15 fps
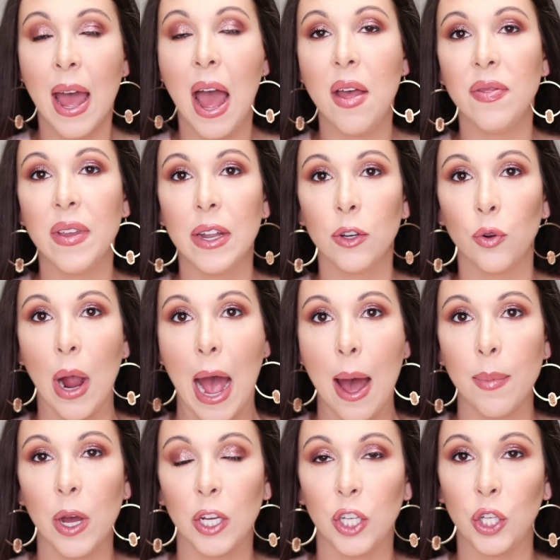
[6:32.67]
and then
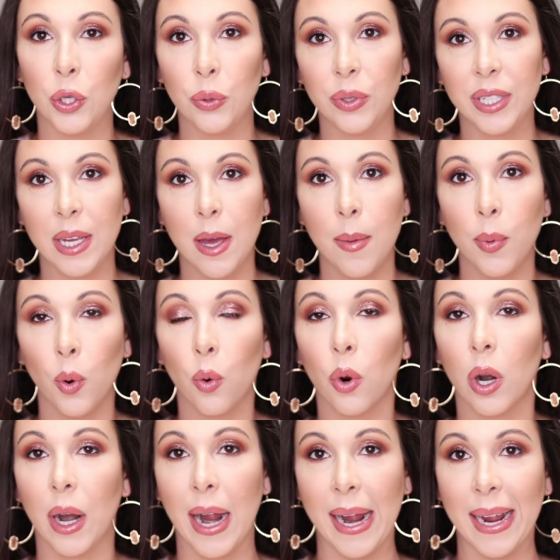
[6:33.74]
grab a Q-tip
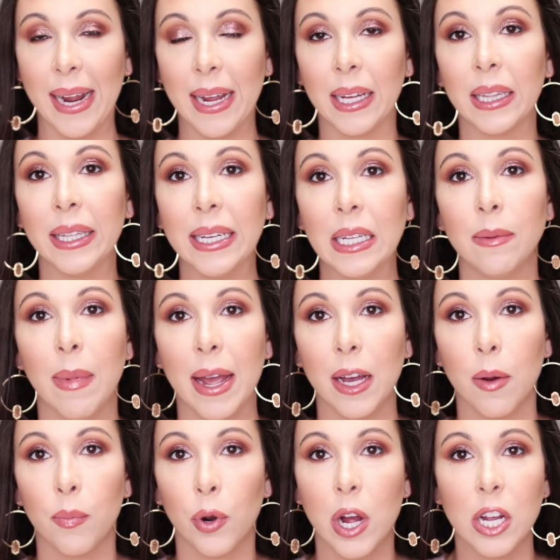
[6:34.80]
or a clean
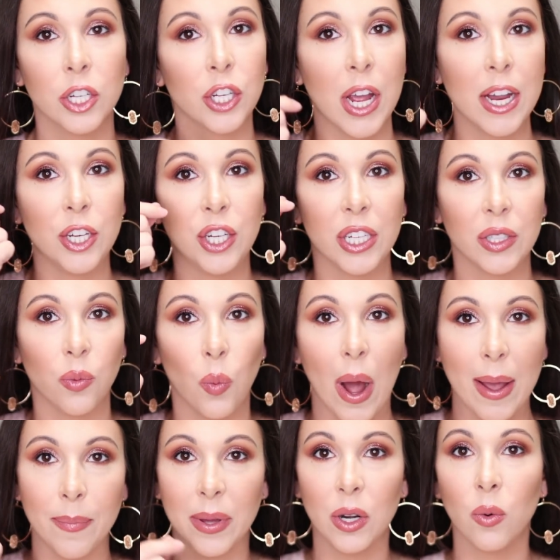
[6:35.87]
makeup brush and just
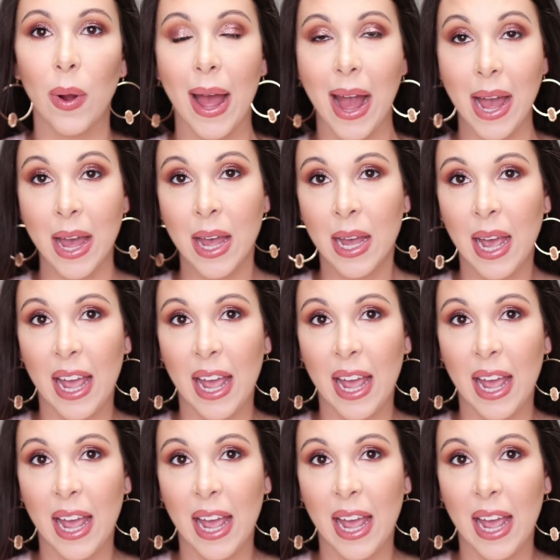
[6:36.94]
wipe it away,